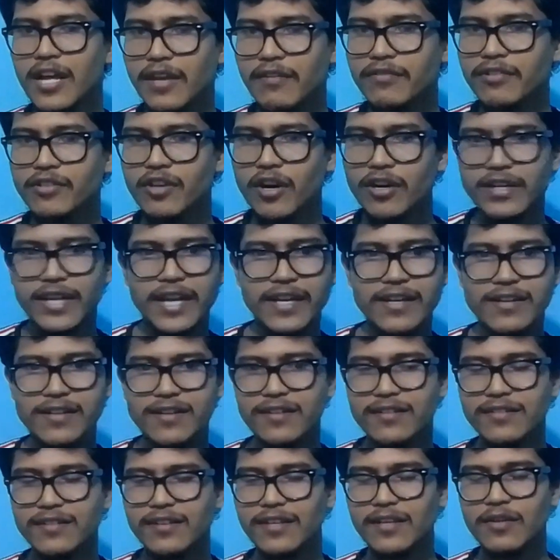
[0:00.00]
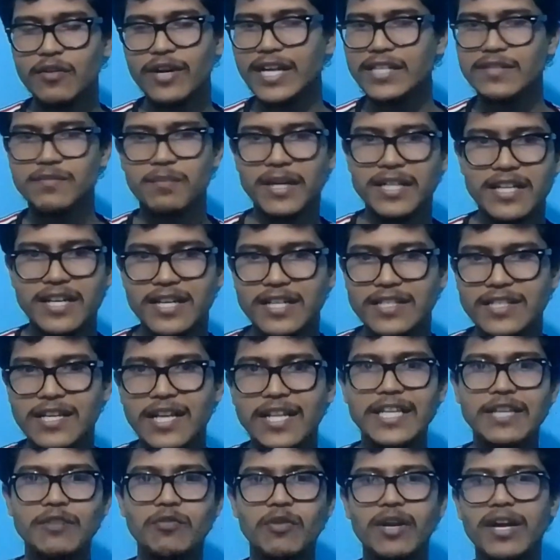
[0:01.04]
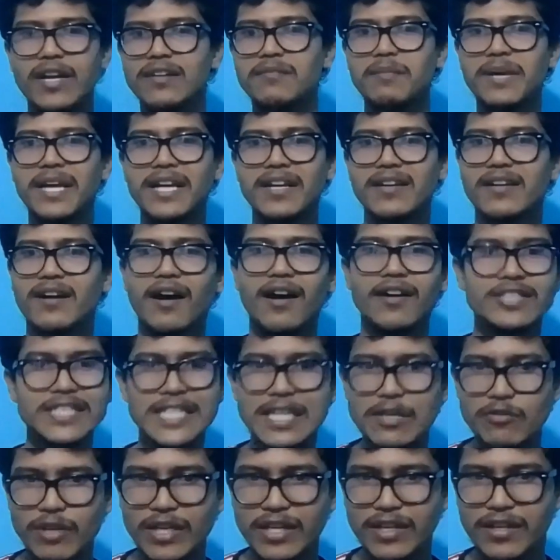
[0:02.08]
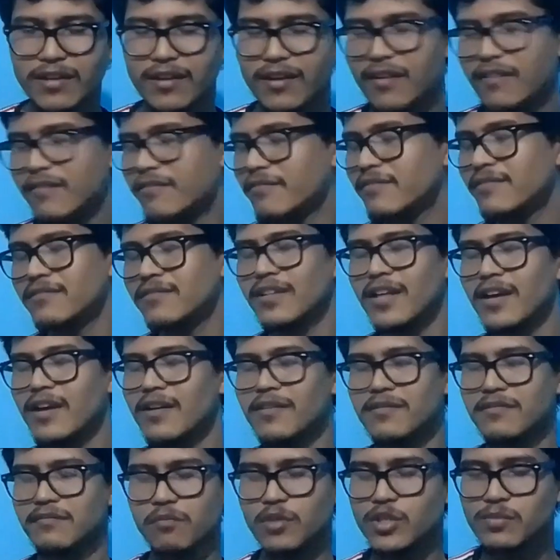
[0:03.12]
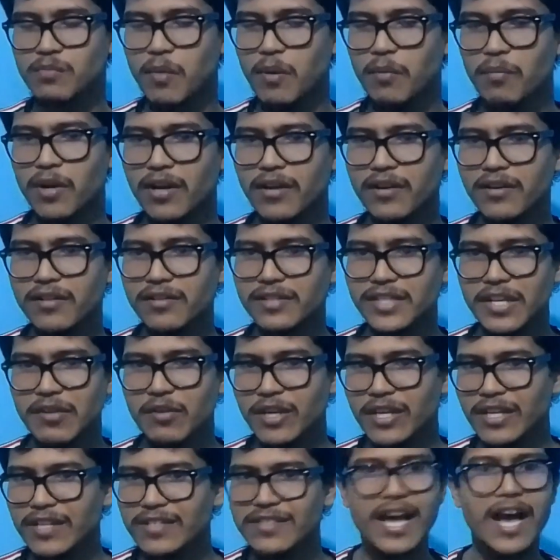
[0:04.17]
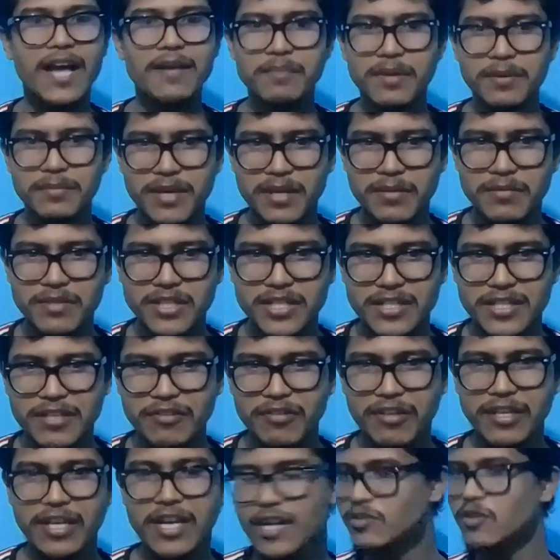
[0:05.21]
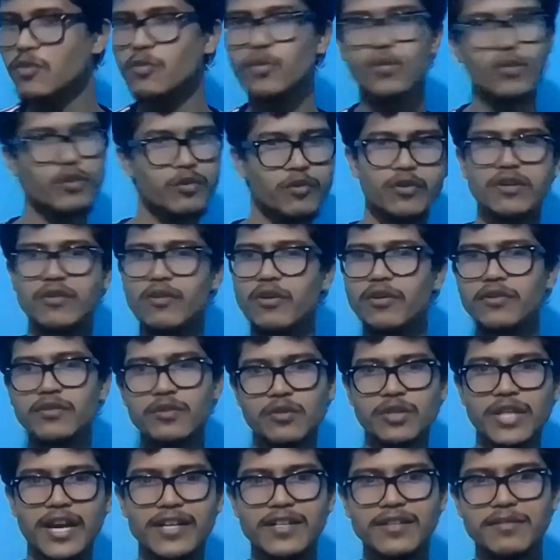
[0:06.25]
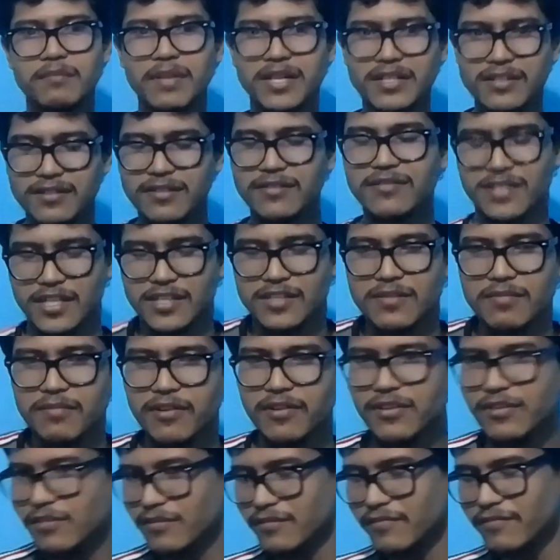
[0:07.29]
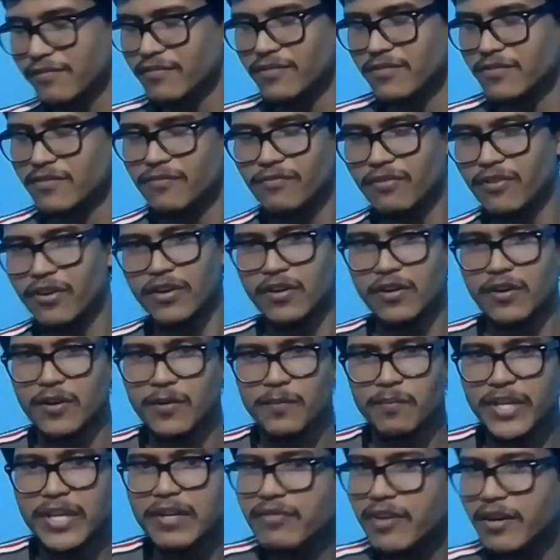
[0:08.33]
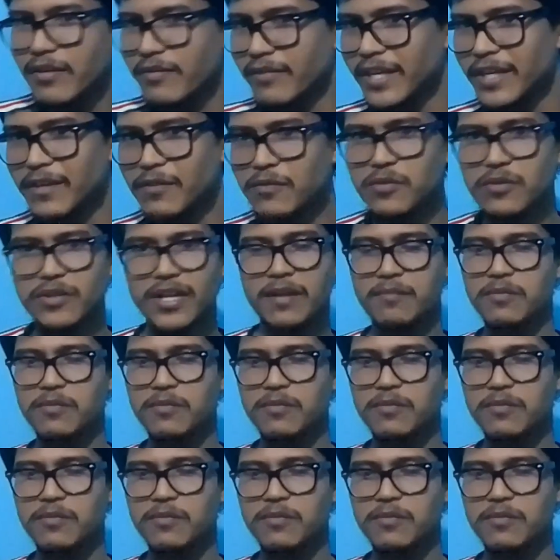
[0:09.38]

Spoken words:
you don't get your expected result, you can make tuning. The most popular tuning is hyperparameter tuning. So we won't do that, but just for informing you